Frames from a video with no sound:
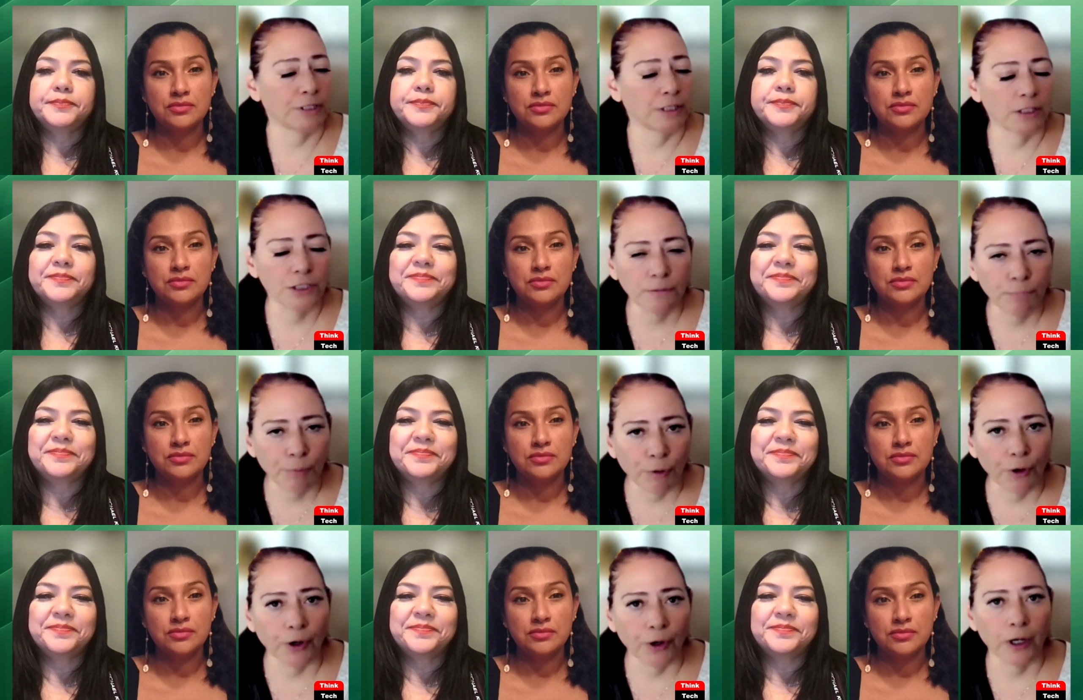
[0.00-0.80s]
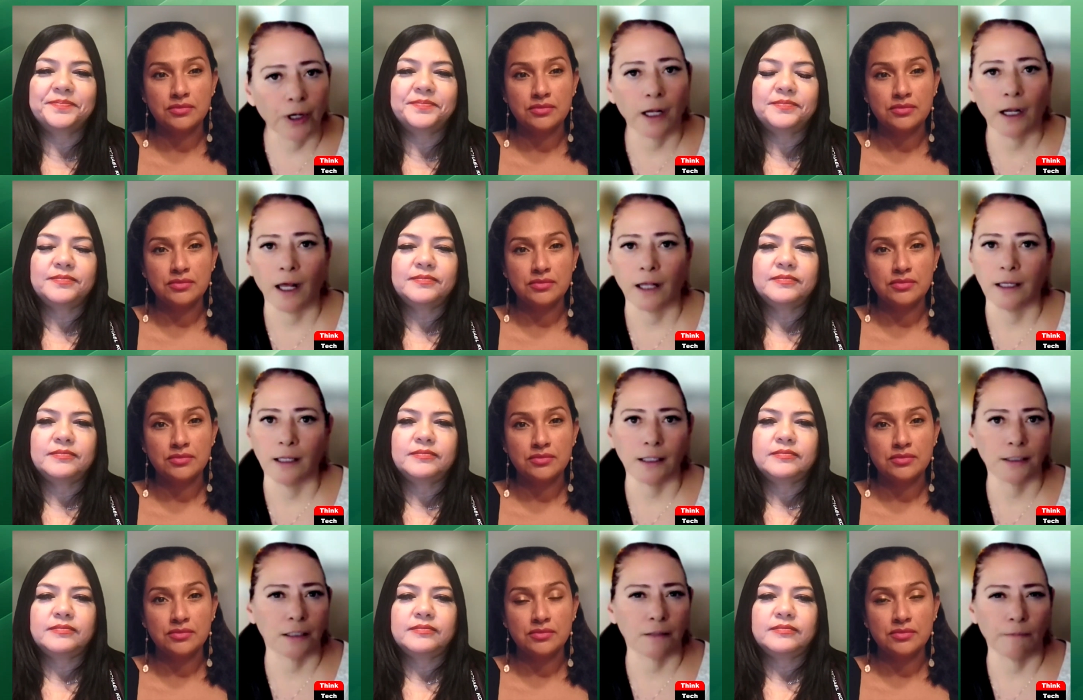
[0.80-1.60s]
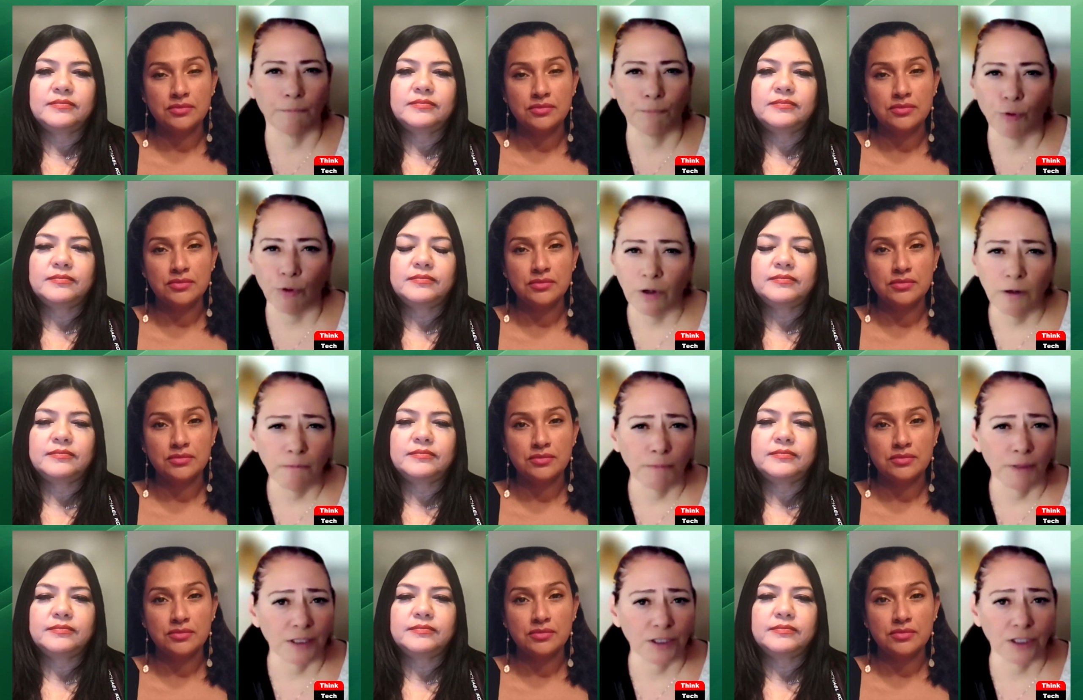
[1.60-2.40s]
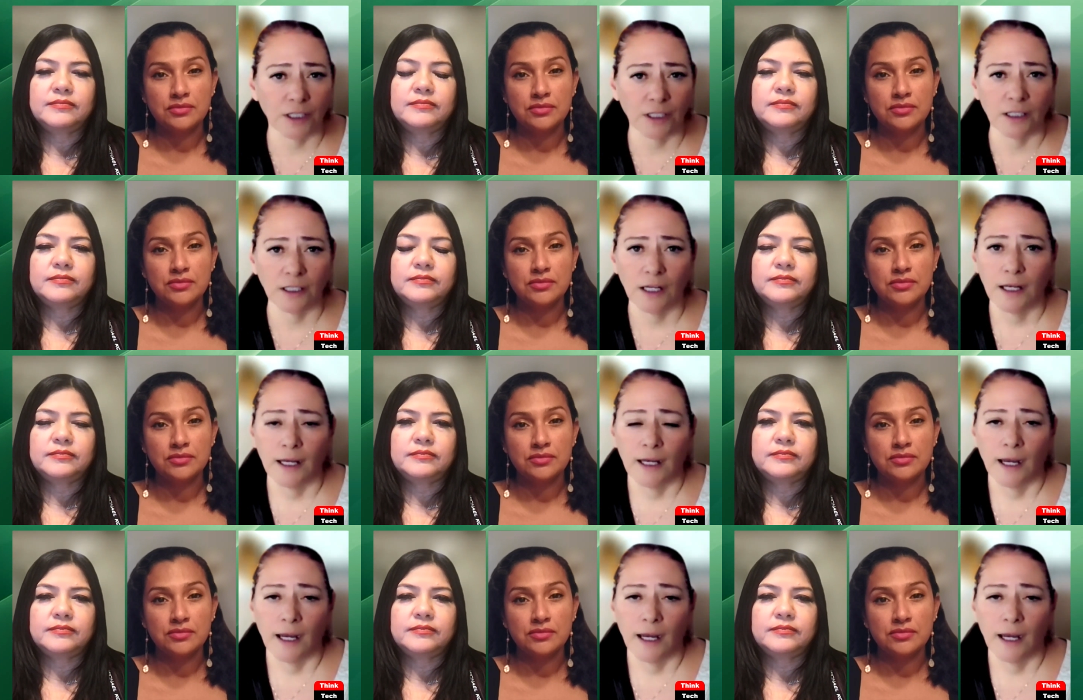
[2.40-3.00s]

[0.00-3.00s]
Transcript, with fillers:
Speaker 1: we still support it. I think it's an important mission.